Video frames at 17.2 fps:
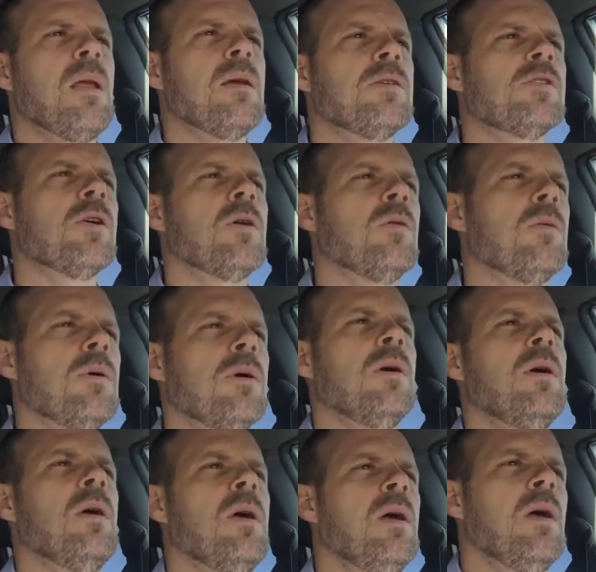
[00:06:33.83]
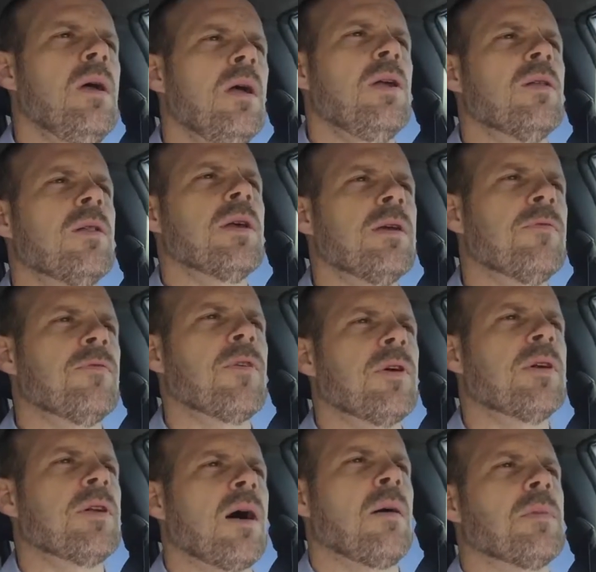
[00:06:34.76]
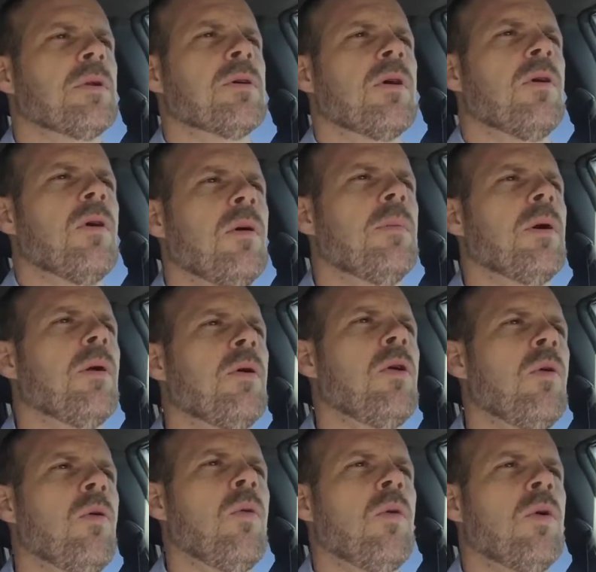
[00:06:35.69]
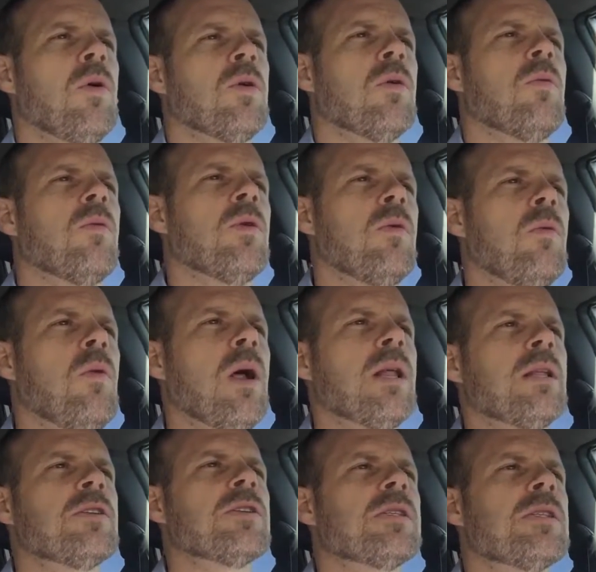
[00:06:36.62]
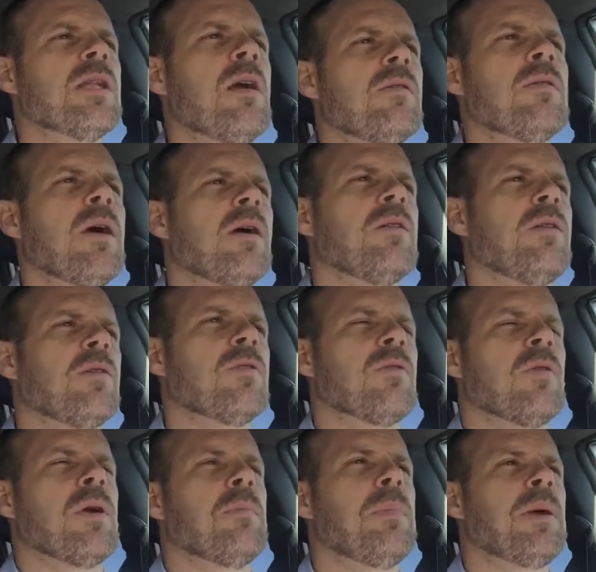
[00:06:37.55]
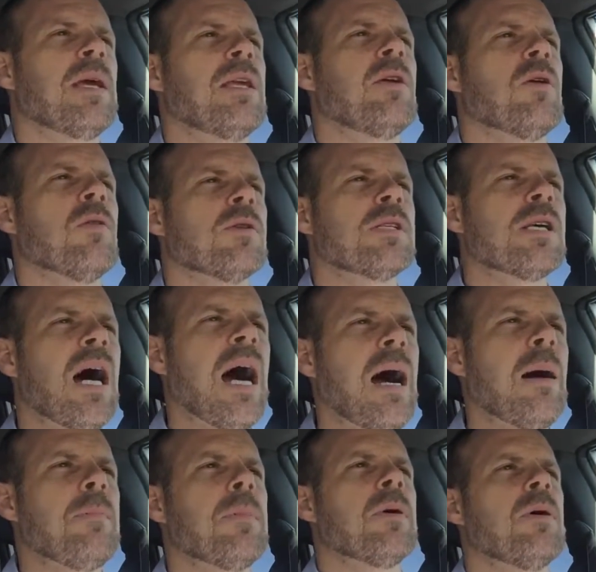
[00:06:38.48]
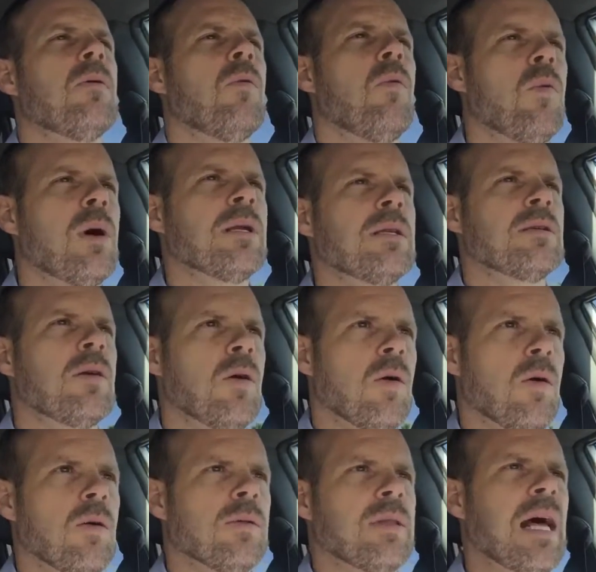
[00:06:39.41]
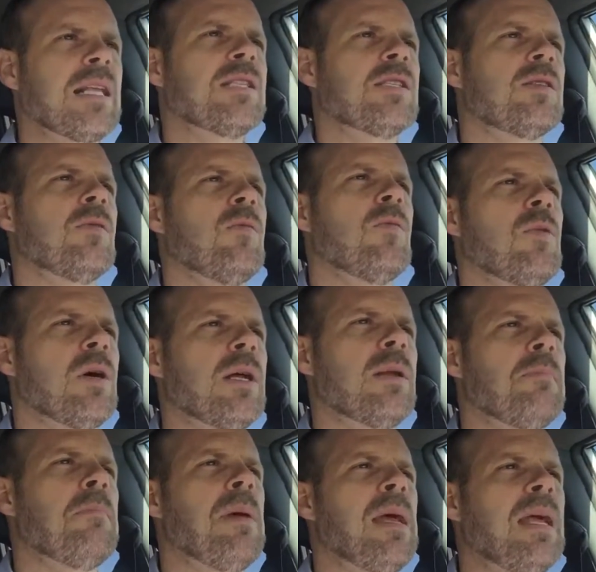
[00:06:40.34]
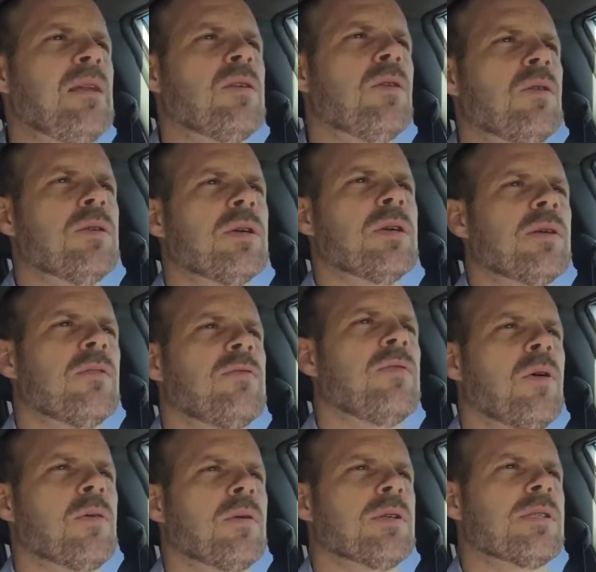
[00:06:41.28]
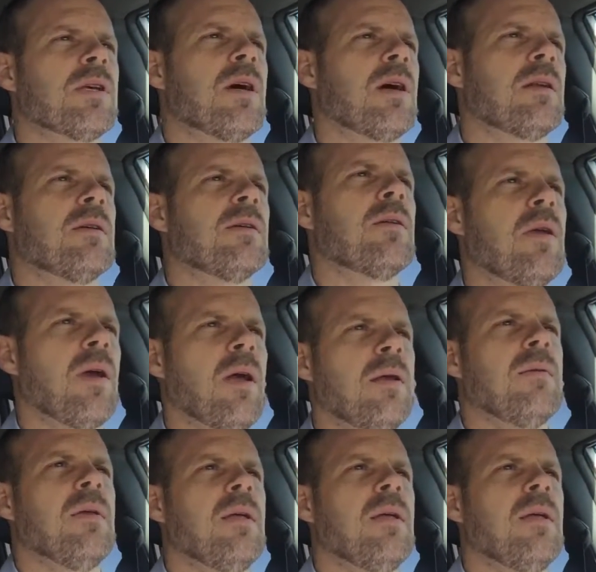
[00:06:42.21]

So you're looking for your domino goal, but you want to just narrow down your 3 and pick your top 1 goal. That's the one main goal you're going to focus on, okay?